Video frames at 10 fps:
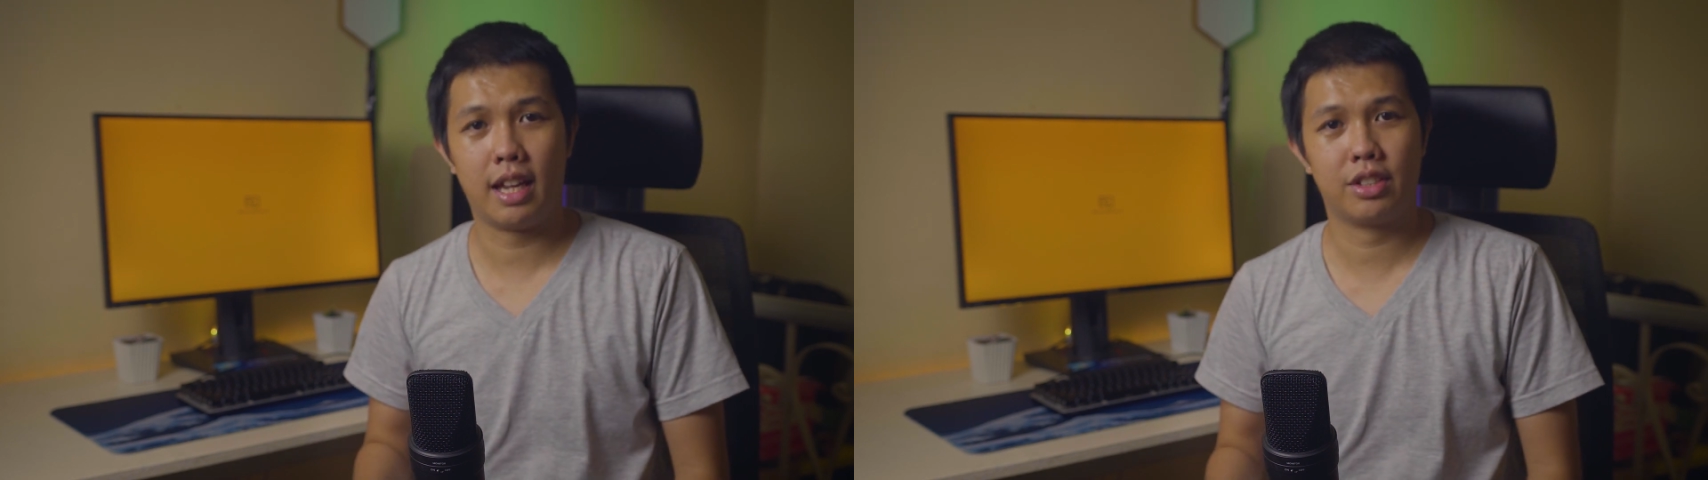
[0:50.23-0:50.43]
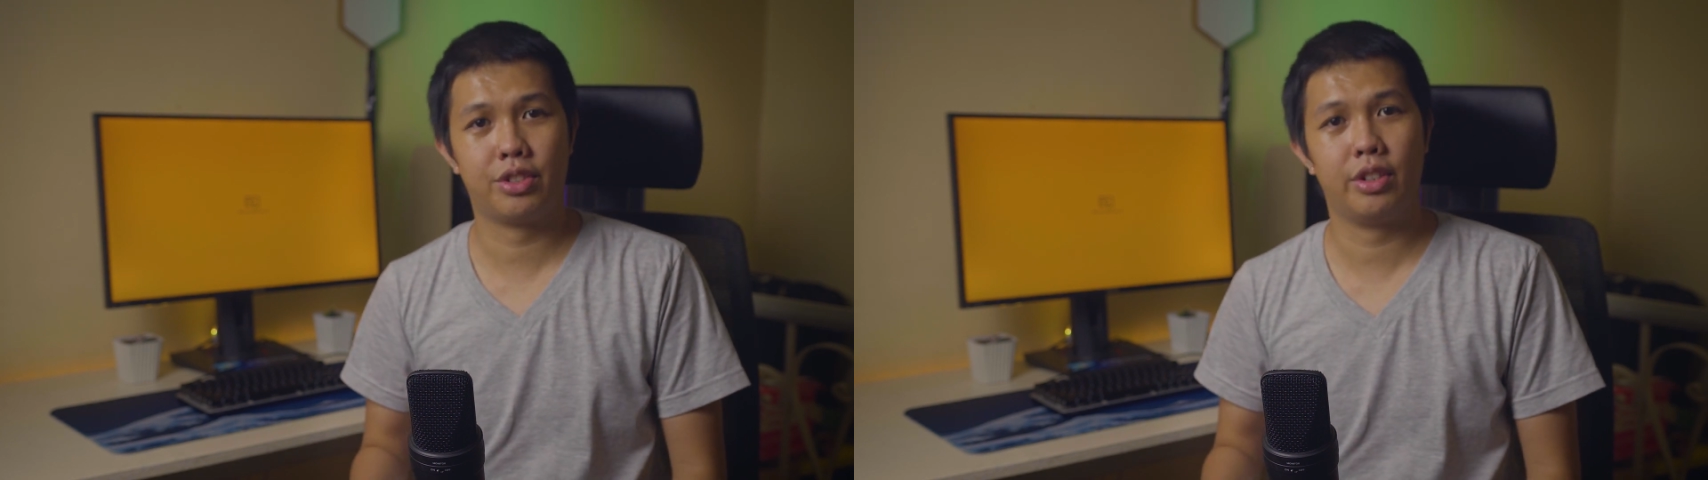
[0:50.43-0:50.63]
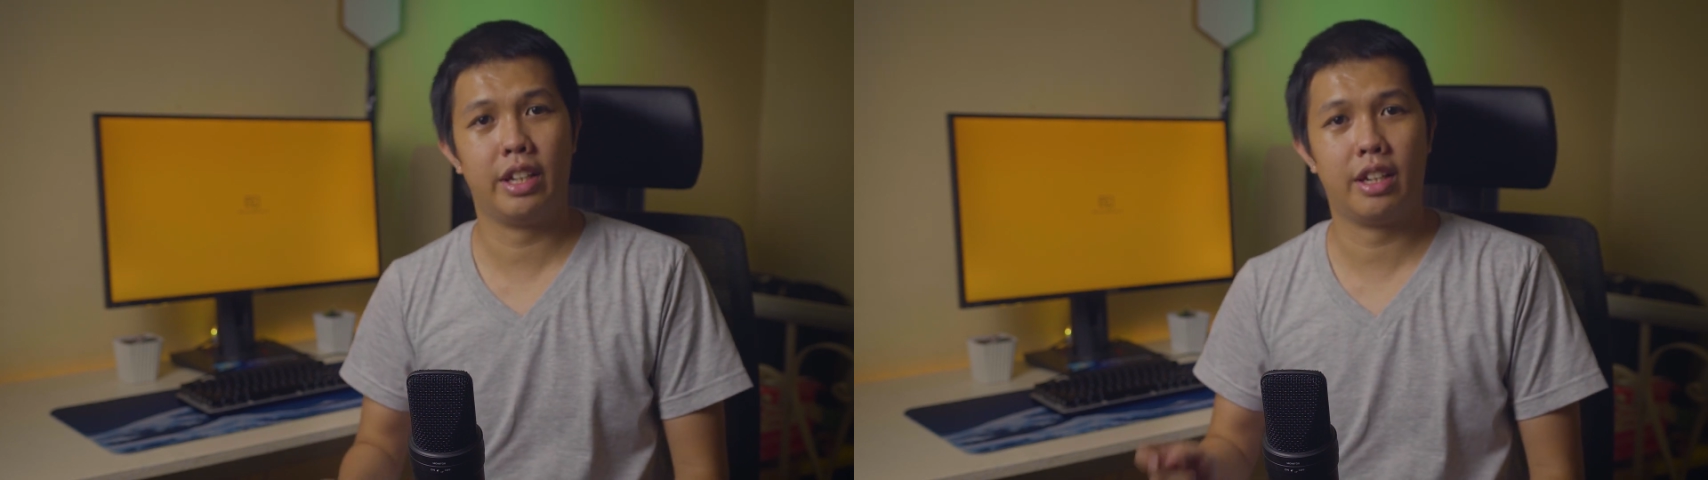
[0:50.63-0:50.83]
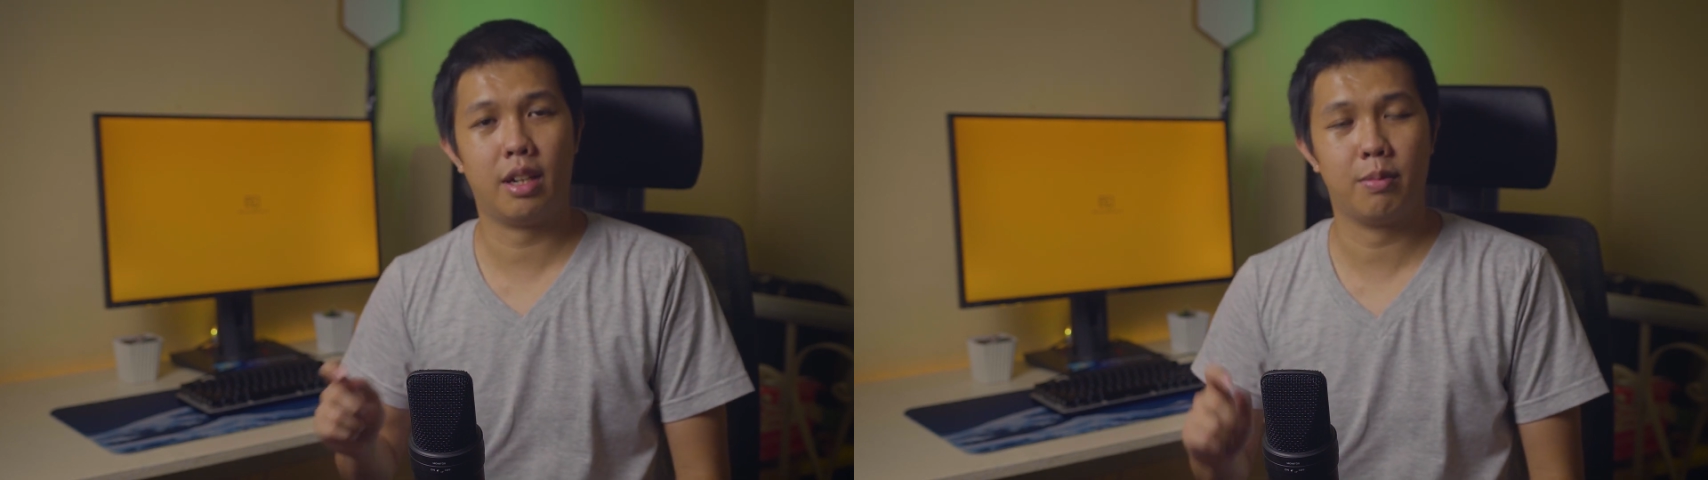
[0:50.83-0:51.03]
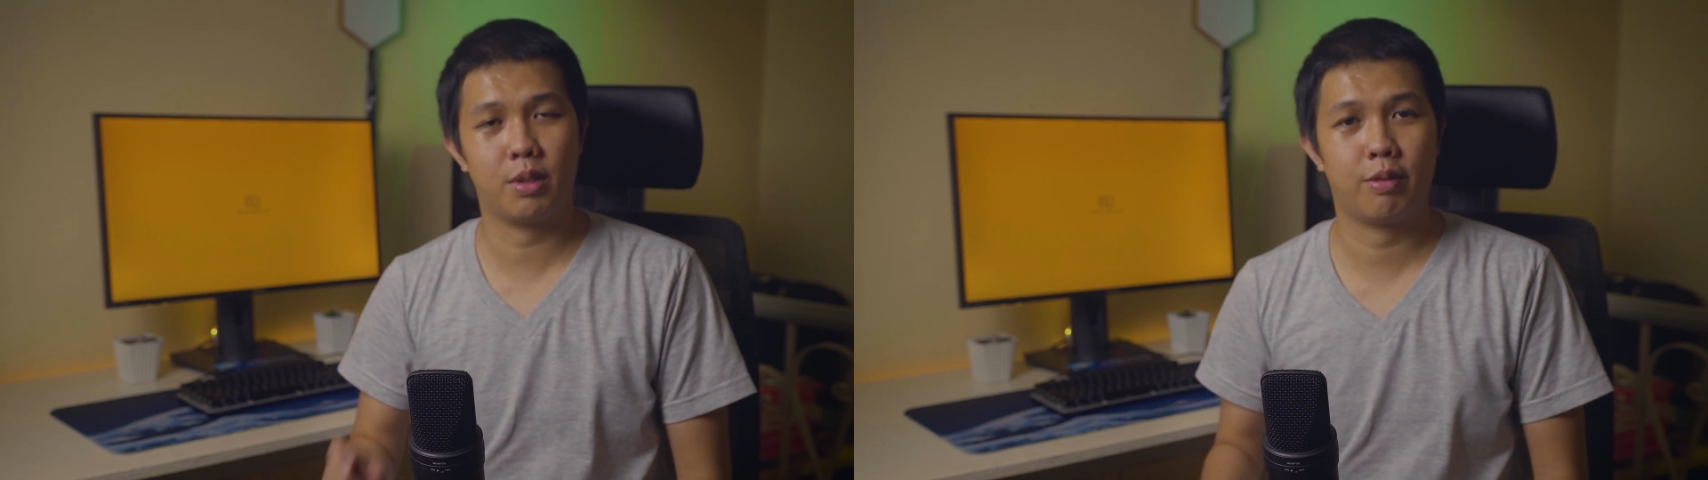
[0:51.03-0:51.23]
actually
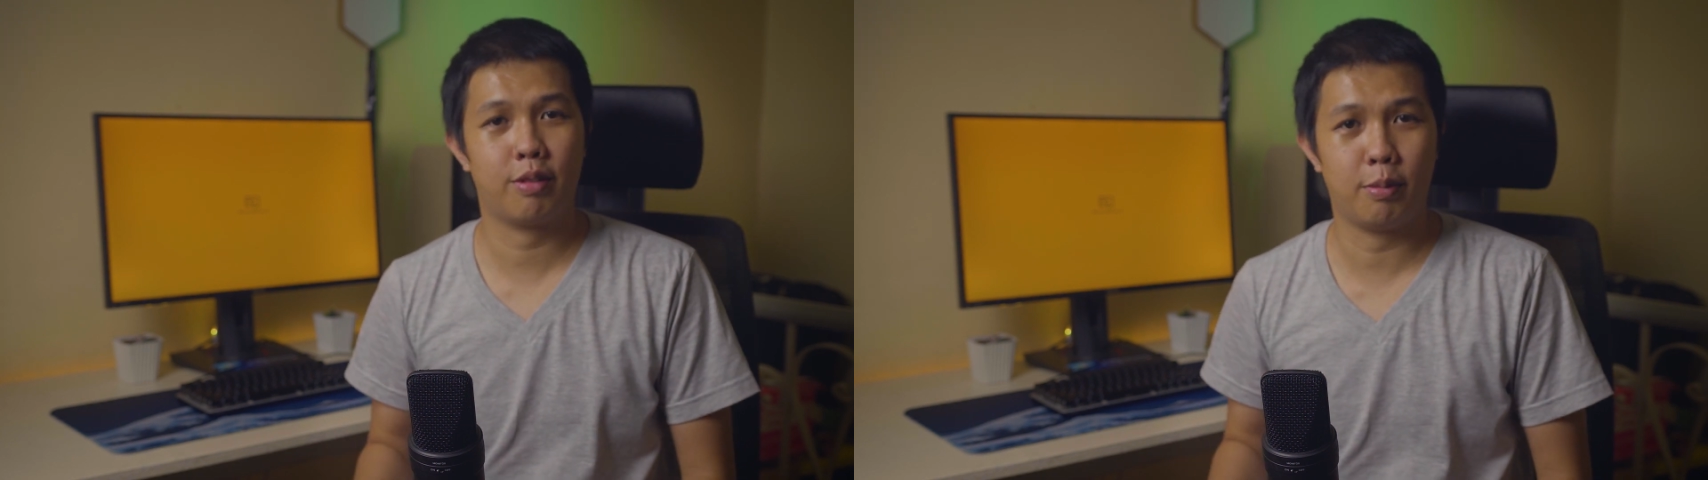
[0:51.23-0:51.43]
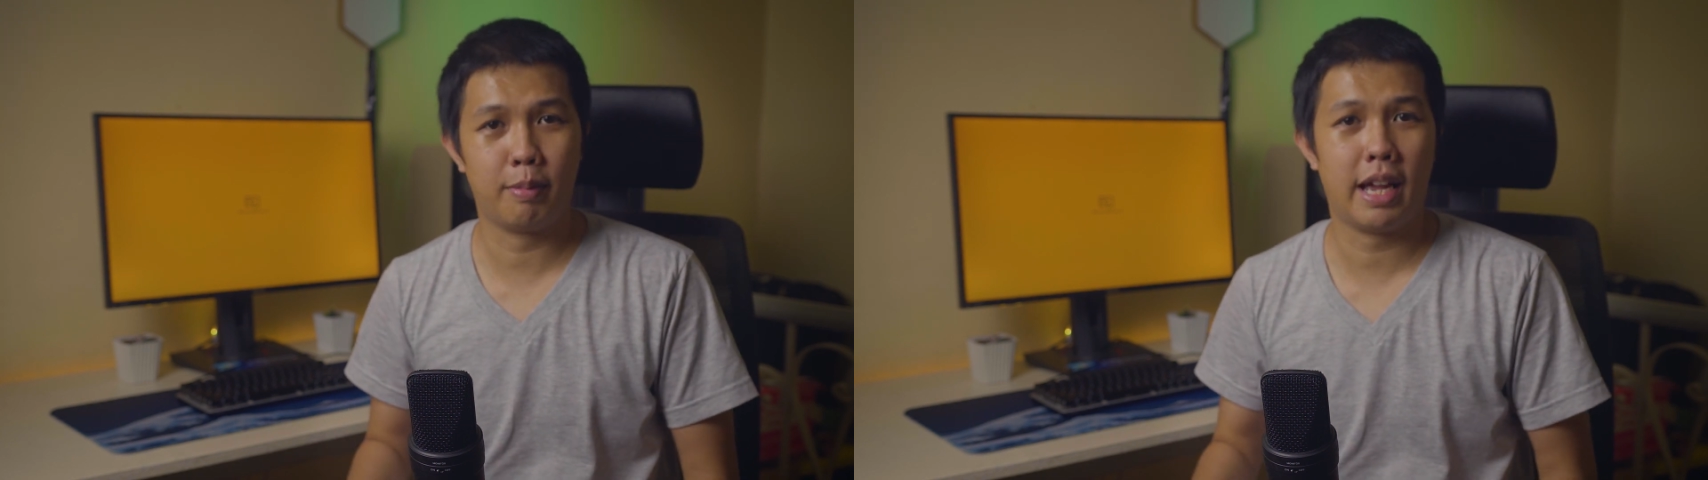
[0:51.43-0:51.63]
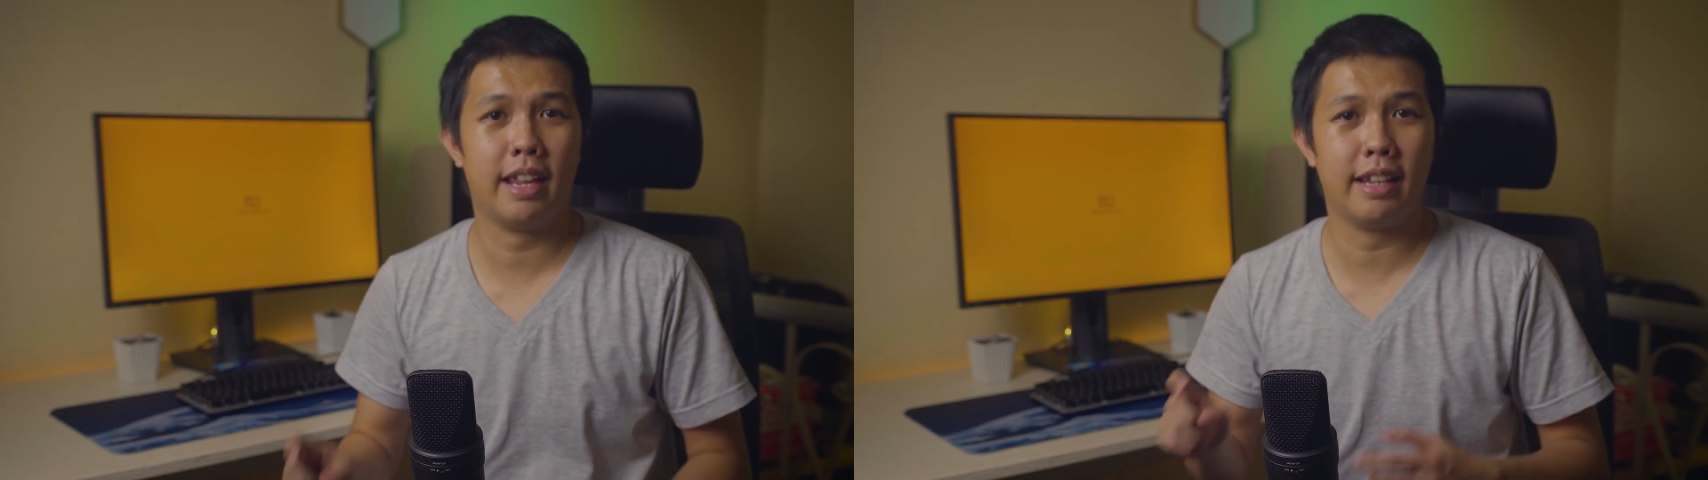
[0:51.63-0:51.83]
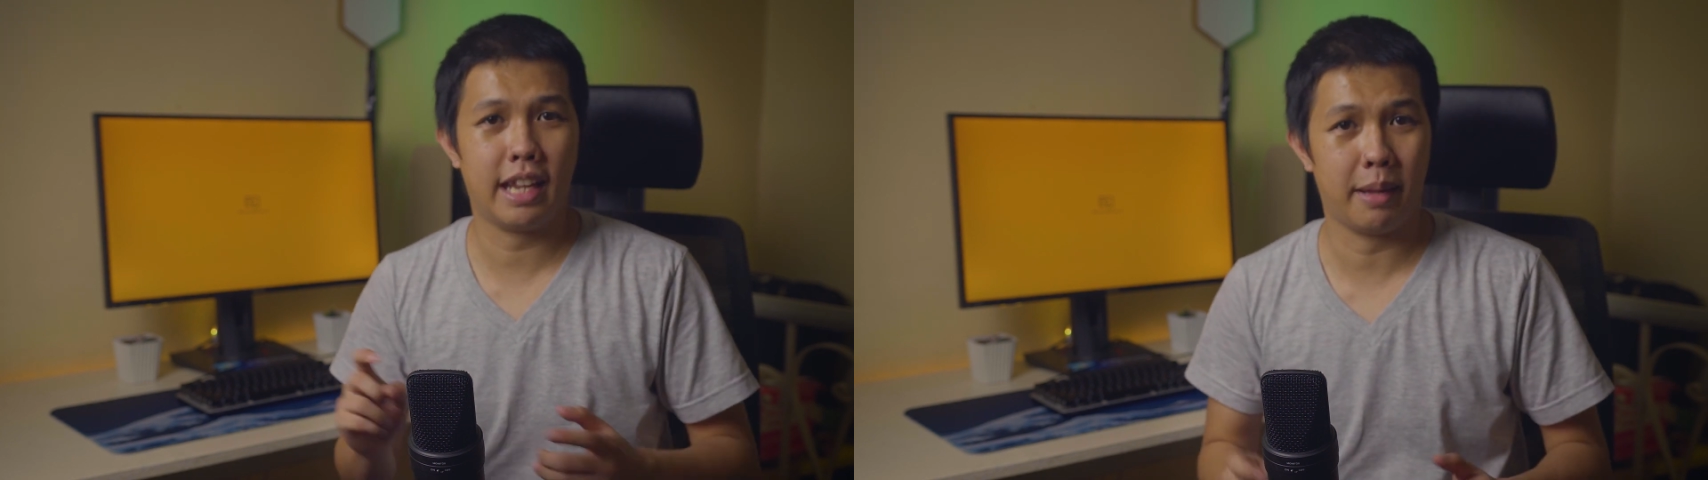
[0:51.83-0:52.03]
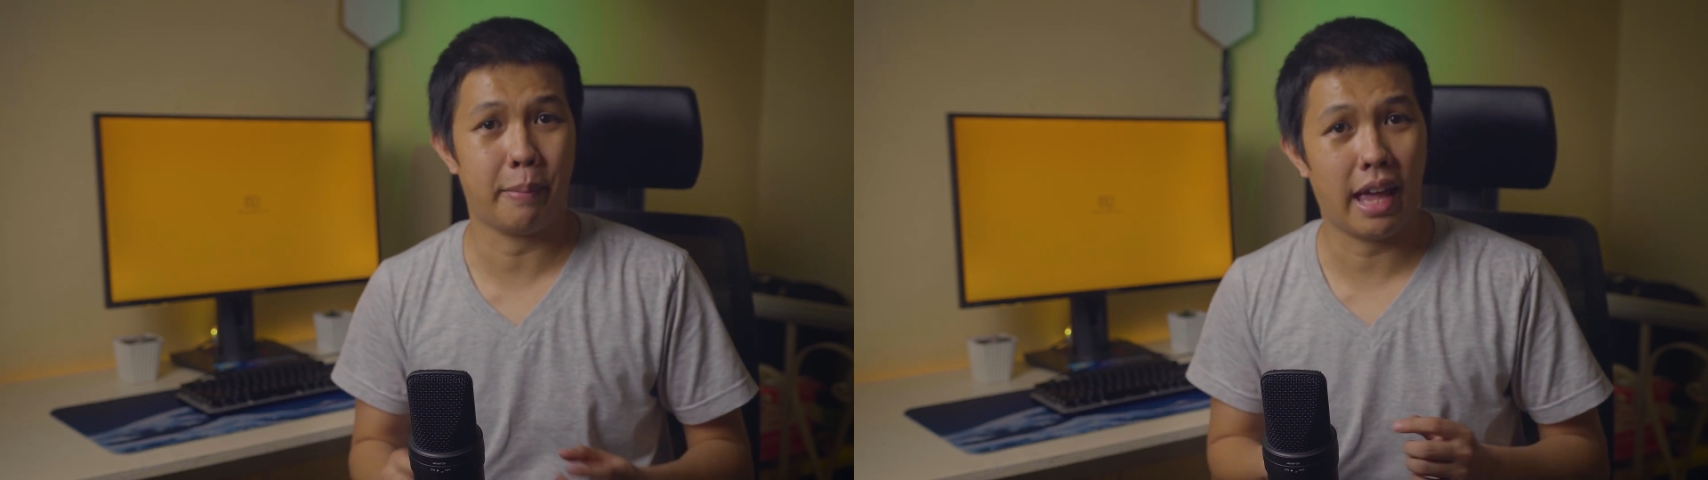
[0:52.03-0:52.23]
comes from my
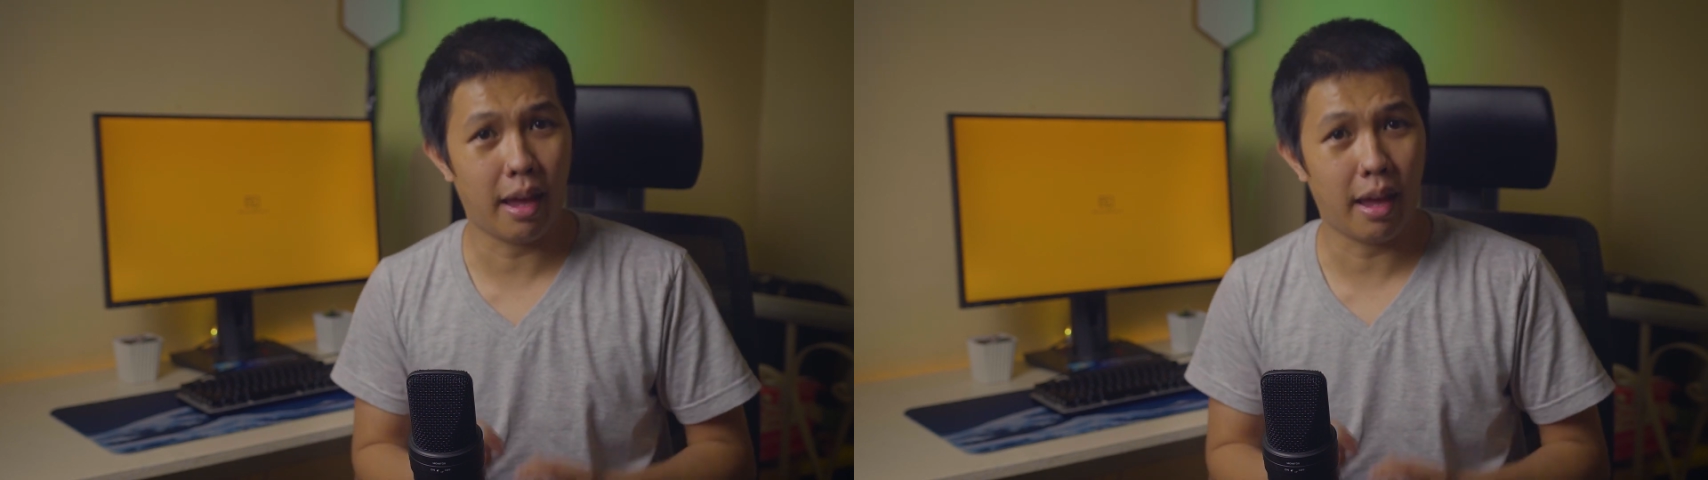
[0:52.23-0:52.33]
name